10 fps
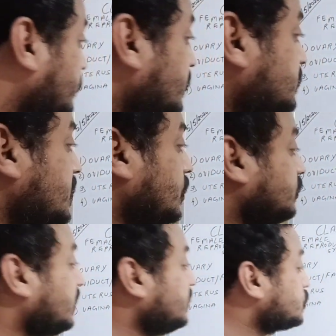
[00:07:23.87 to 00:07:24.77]
this,
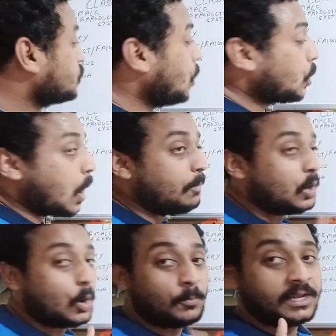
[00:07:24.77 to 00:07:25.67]
there is no common
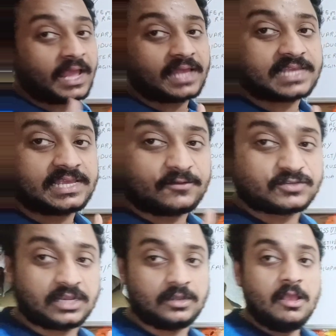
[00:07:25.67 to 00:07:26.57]
opening, as I have said.